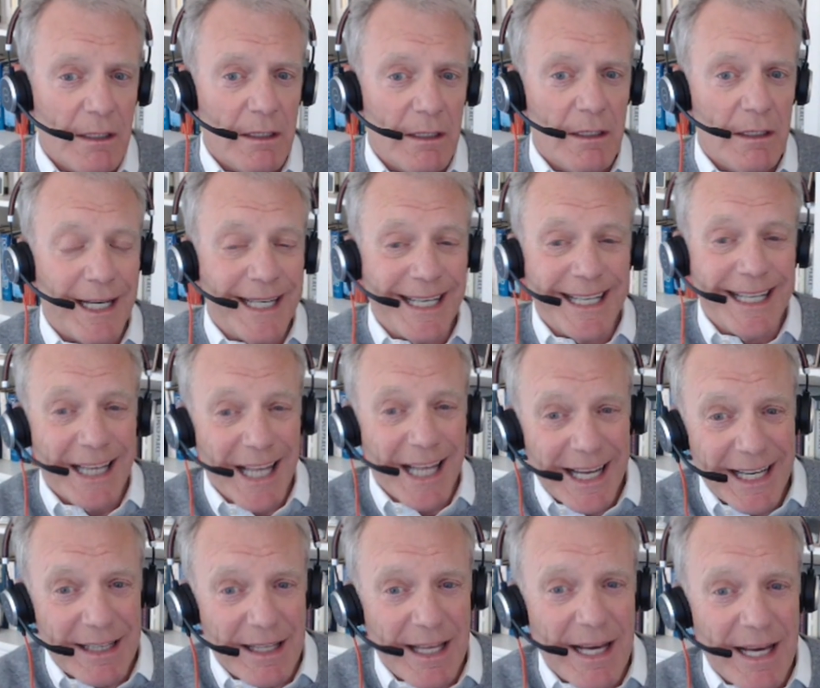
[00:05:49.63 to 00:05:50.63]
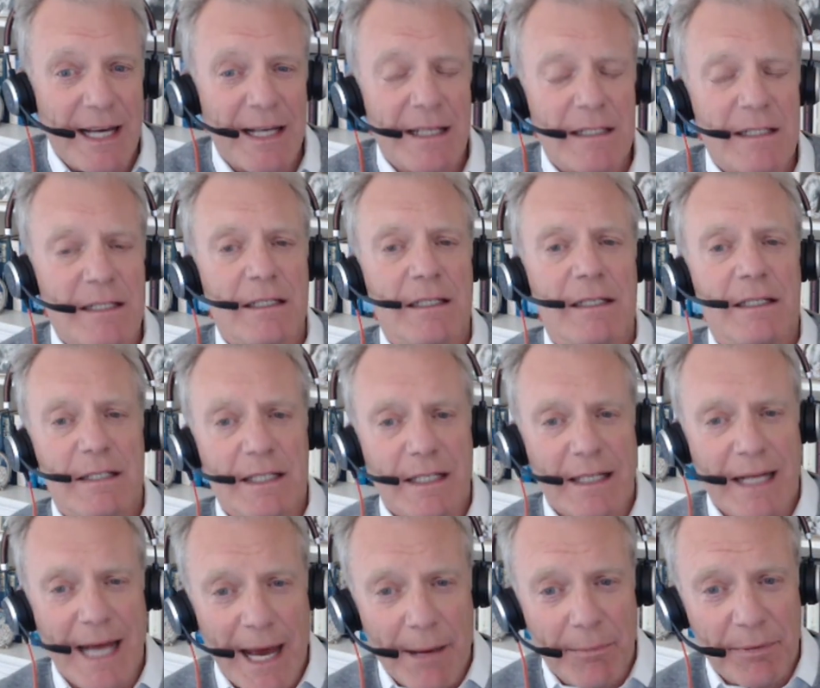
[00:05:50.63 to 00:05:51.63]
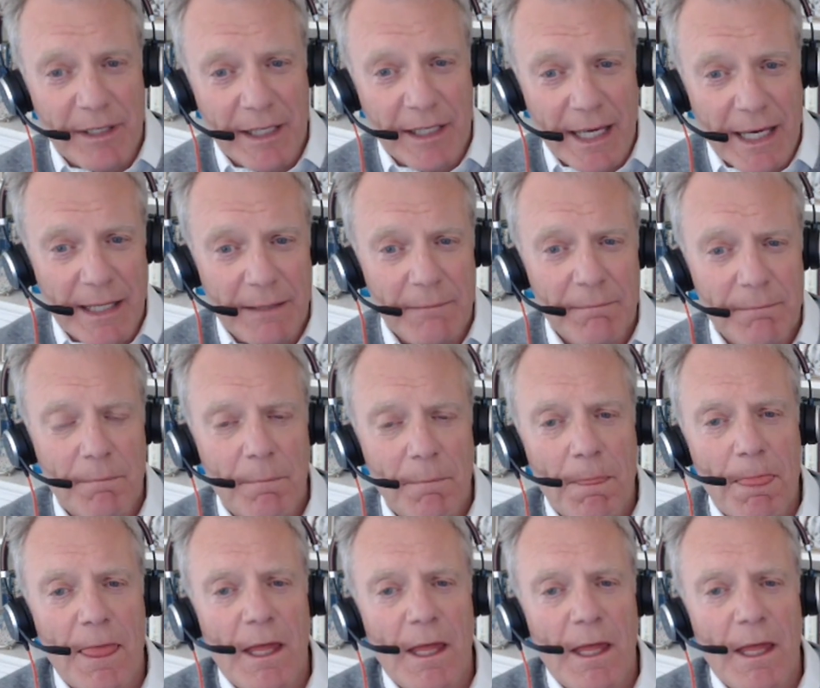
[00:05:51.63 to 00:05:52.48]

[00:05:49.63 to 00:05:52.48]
Right. I didn't like that. Is it going to happen again?